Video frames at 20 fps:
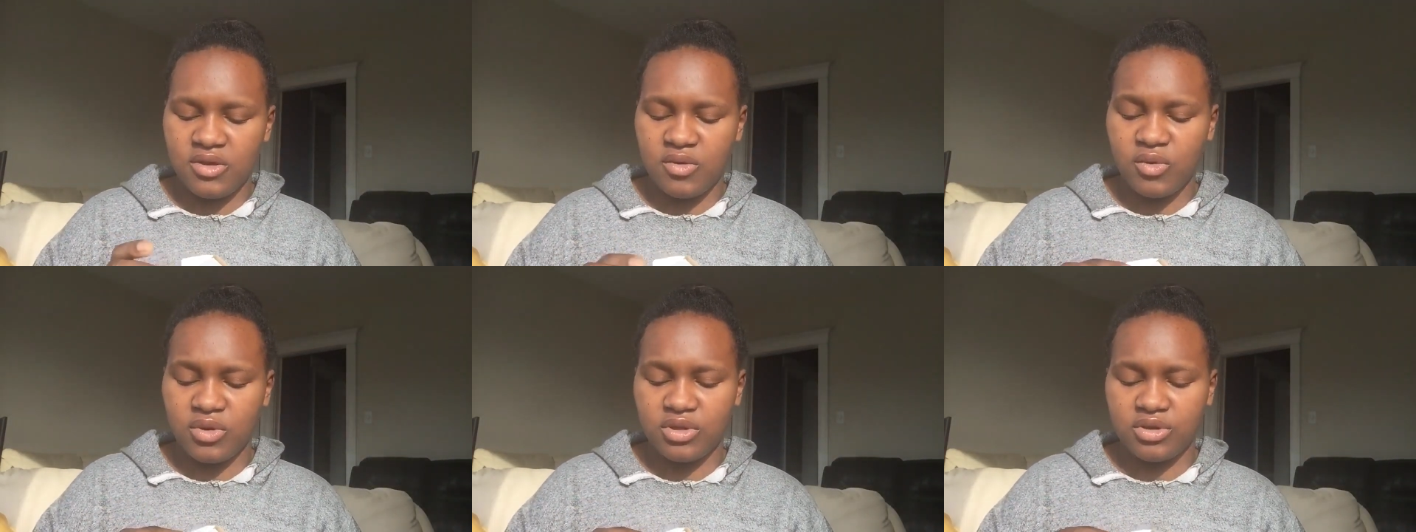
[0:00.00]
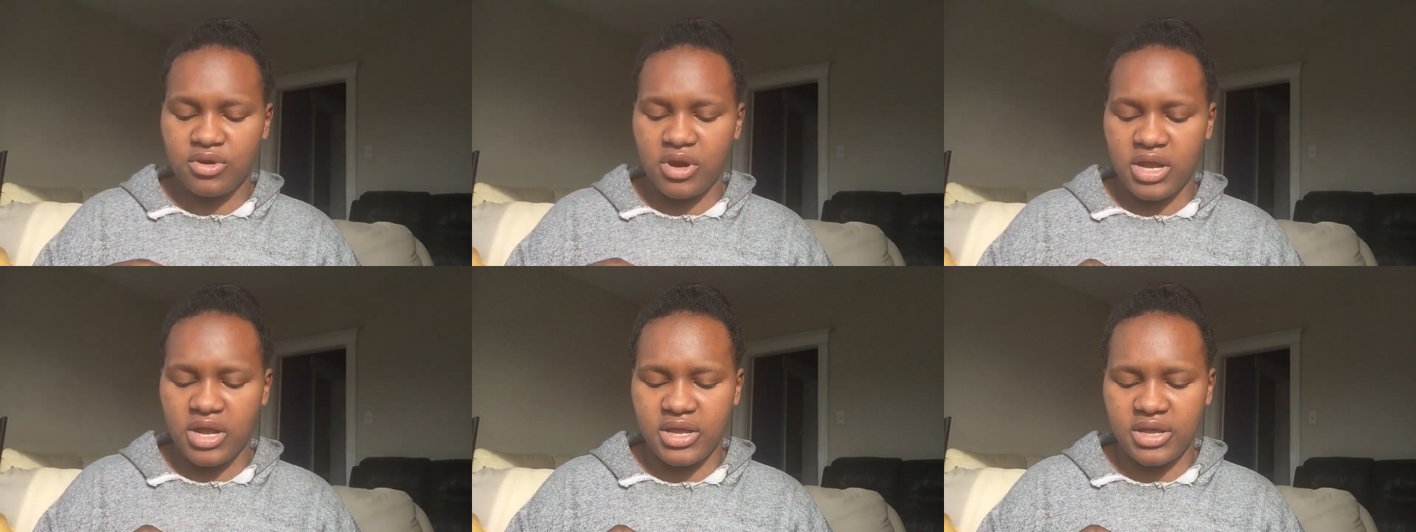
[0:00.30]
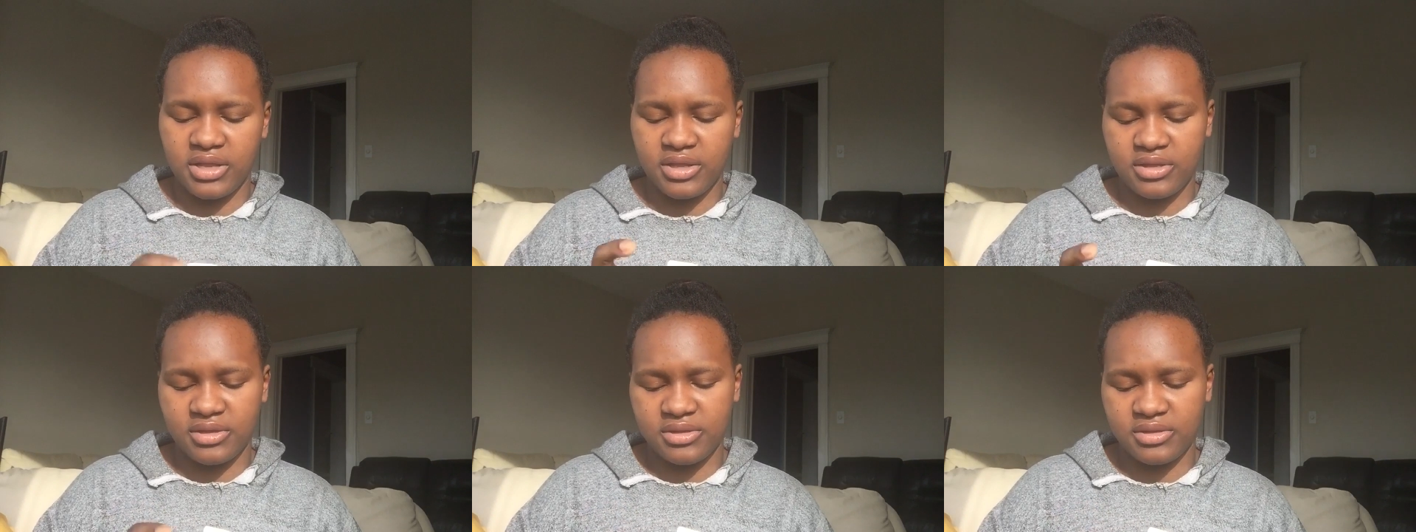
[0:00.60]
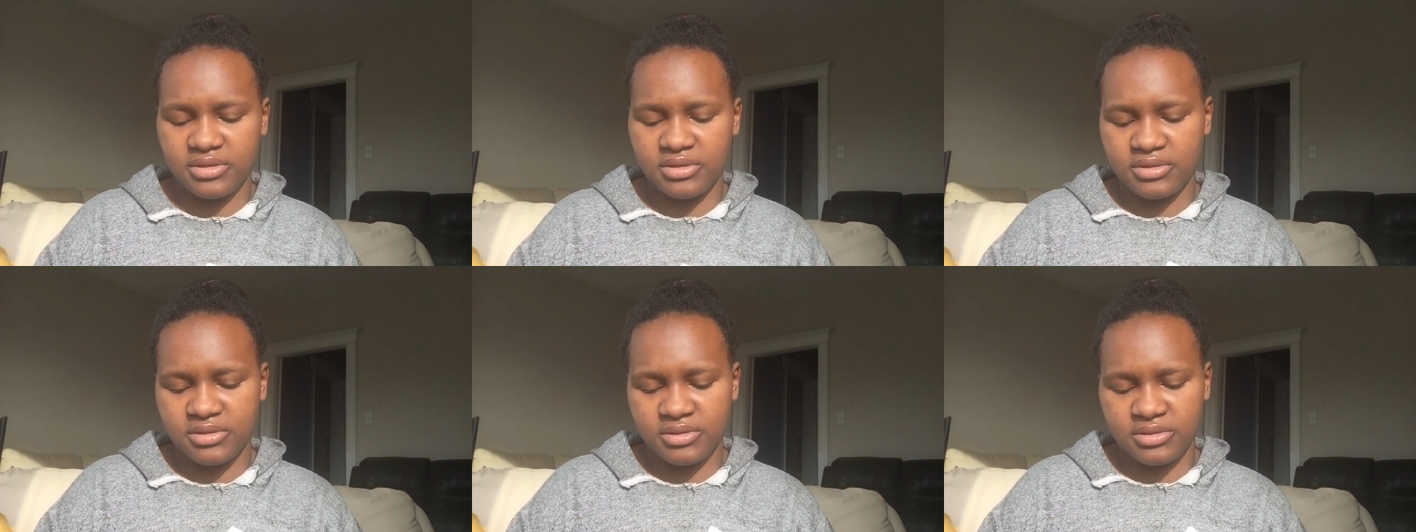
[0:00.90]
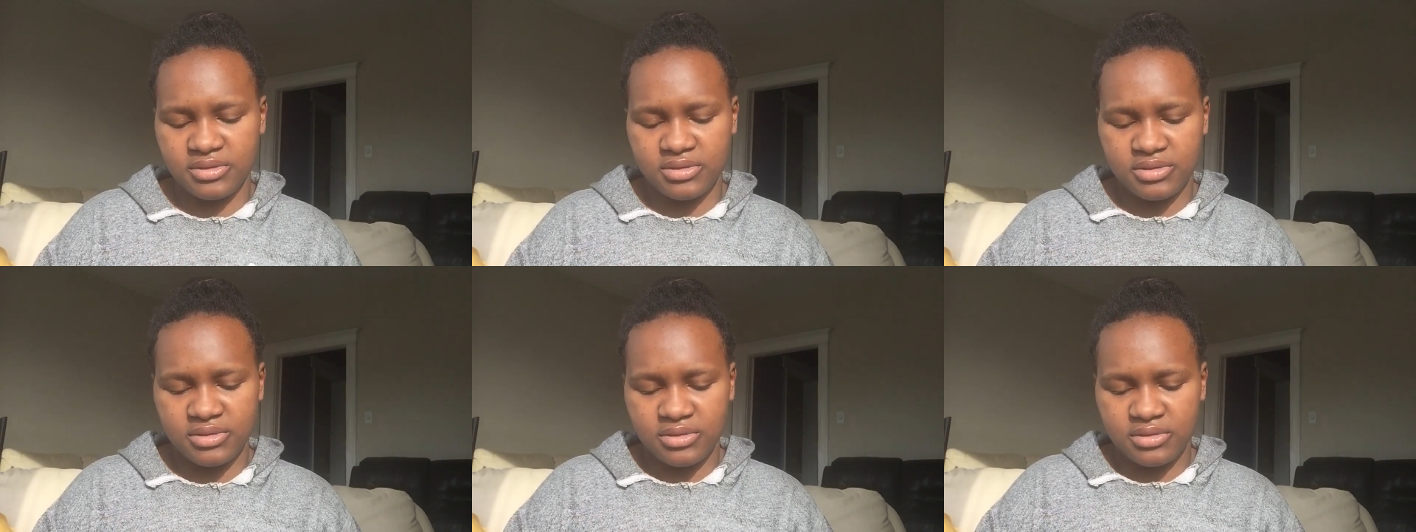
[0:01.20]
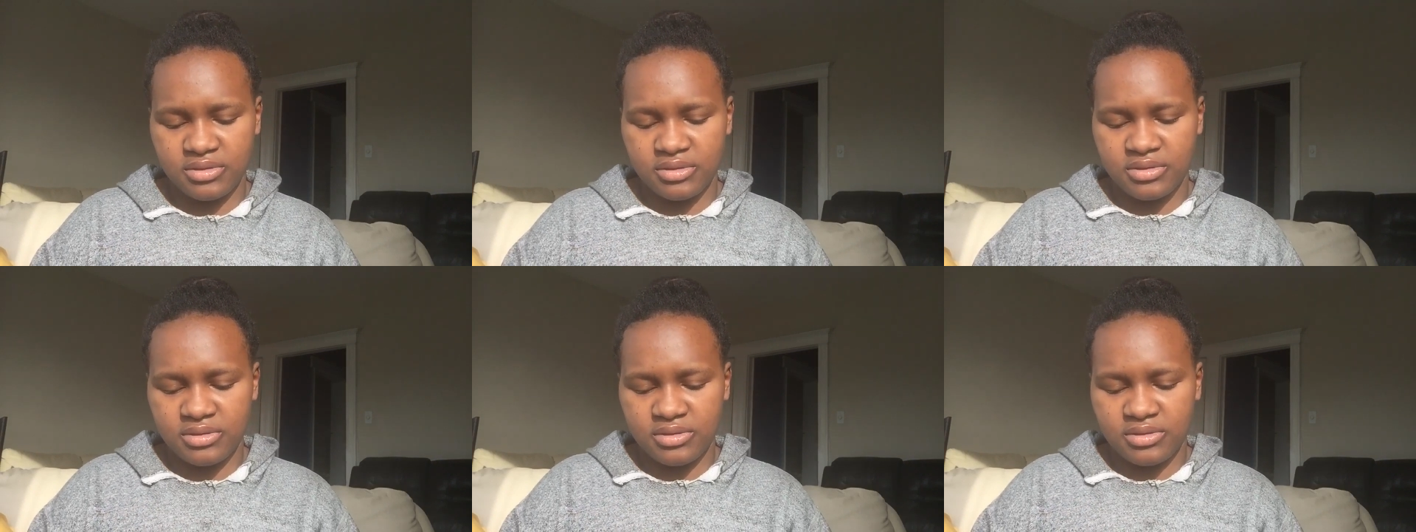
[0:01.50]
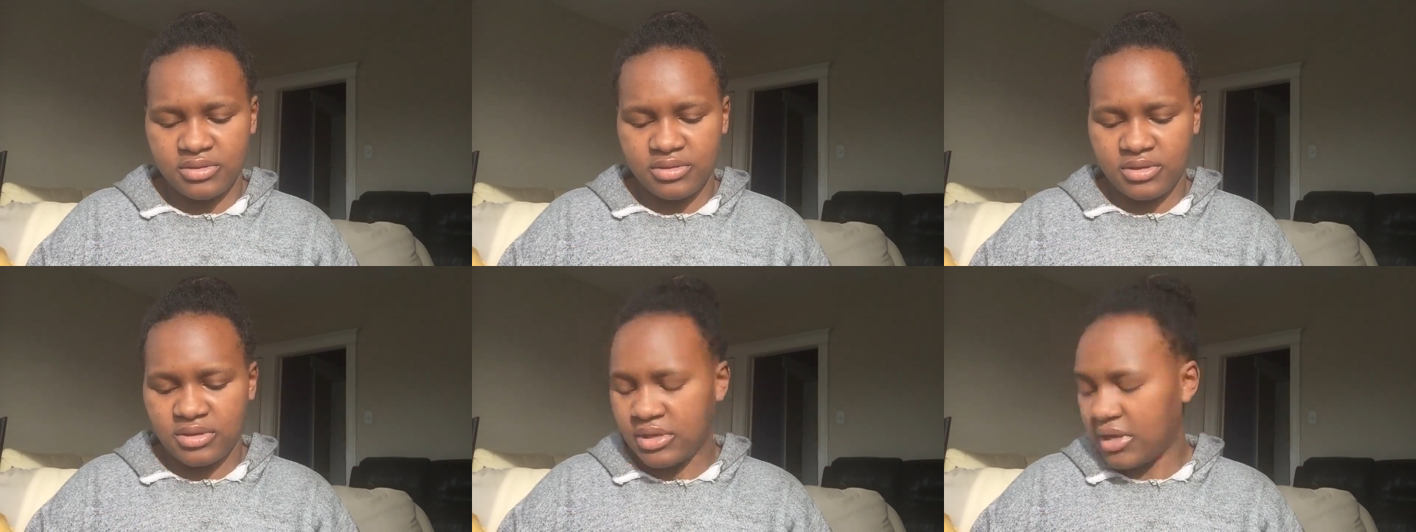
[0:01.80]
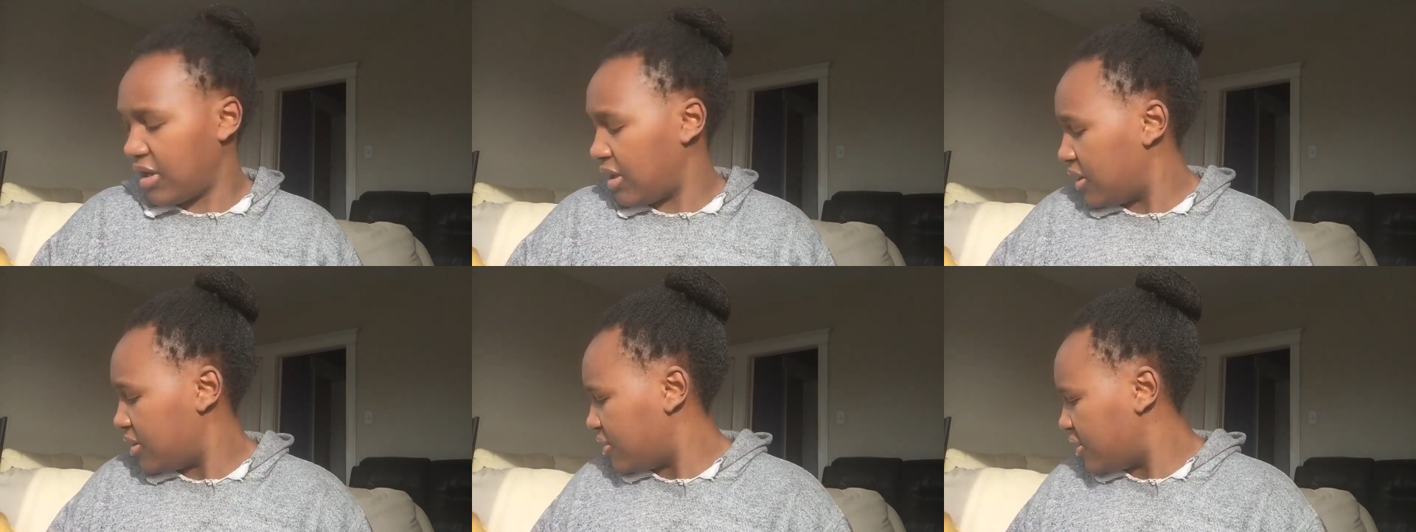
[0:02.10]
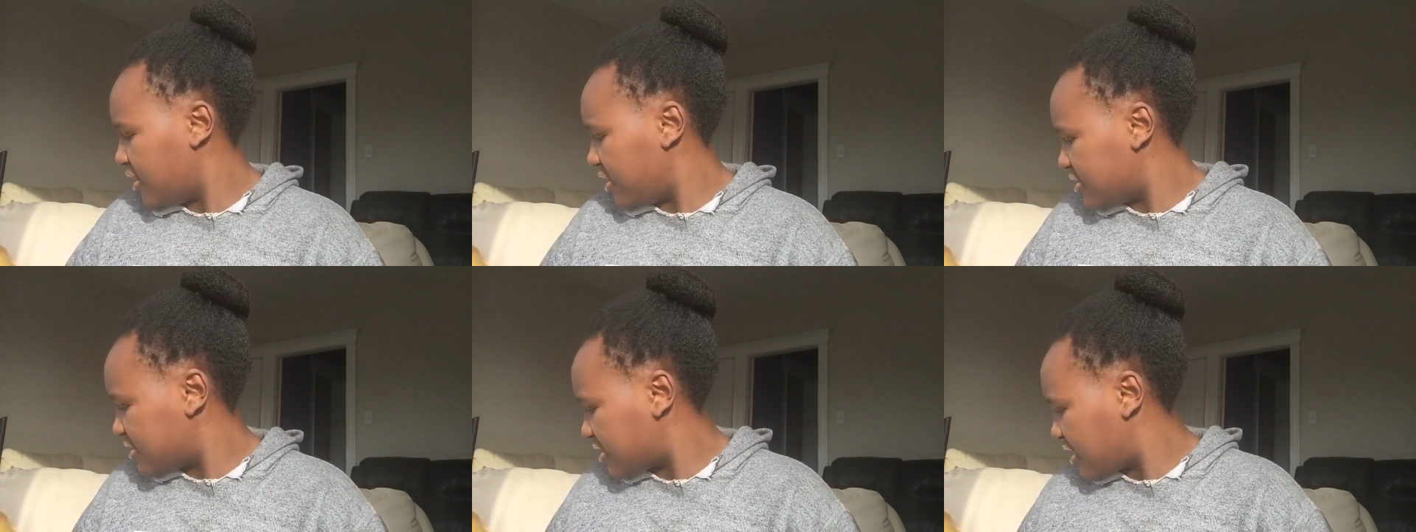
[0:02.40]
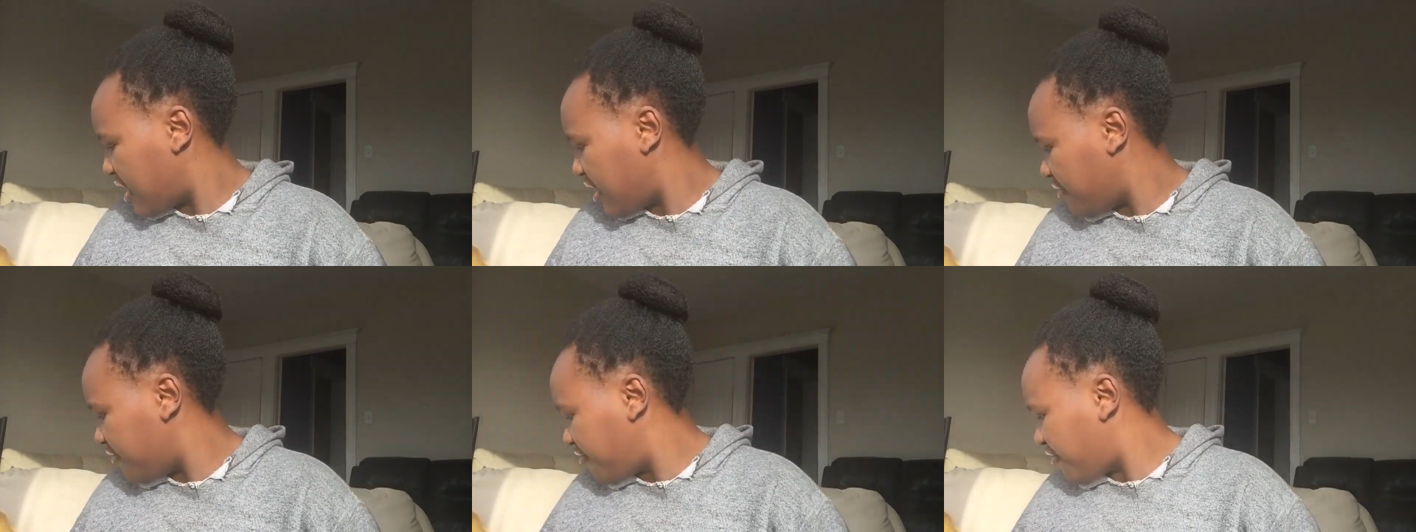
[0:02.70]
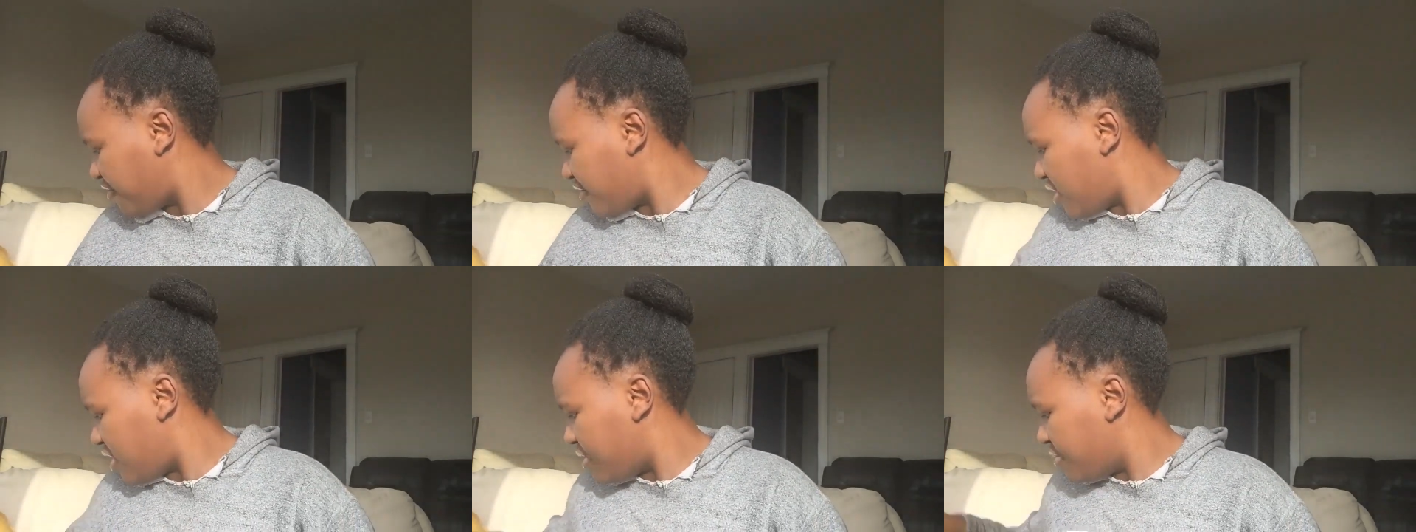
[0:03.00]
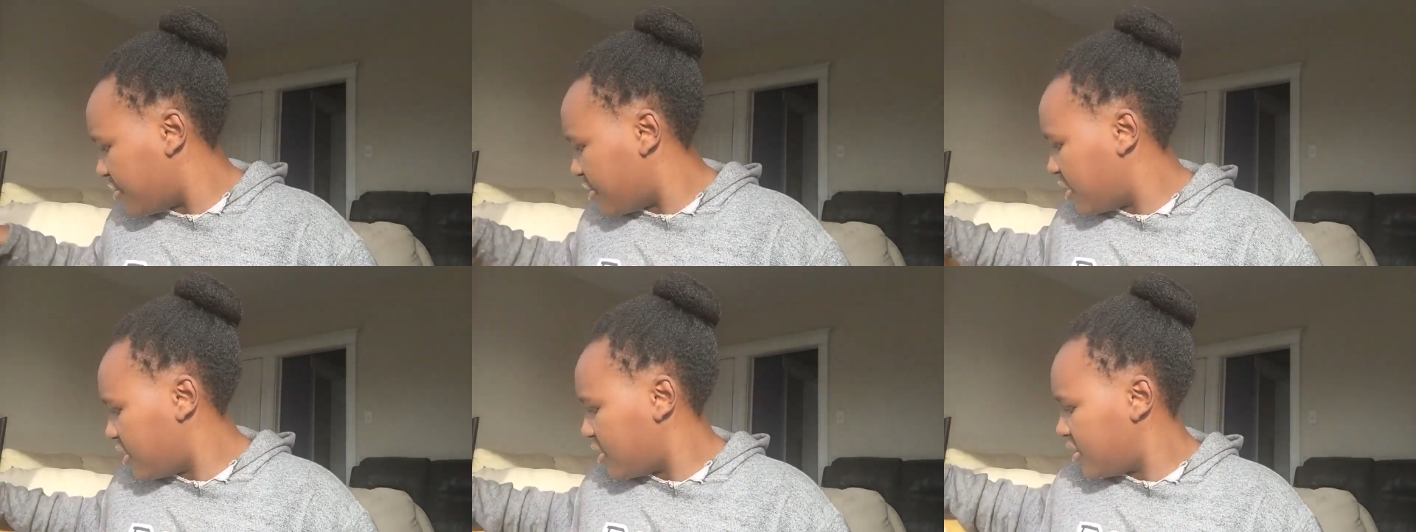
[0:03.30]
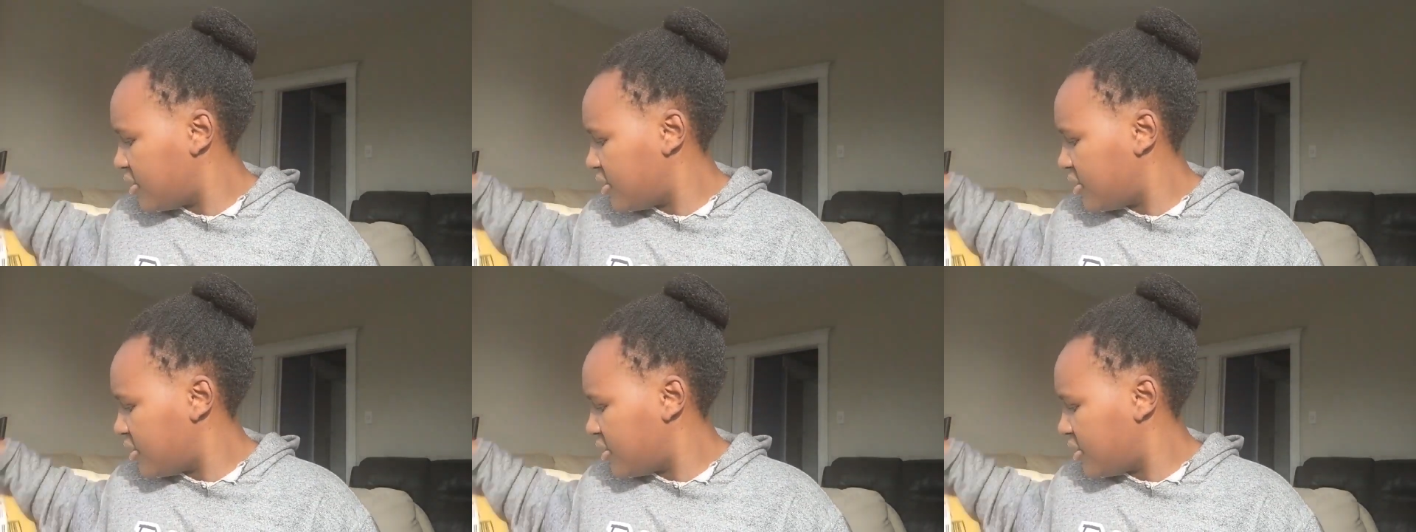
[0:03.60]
will cry. And this came from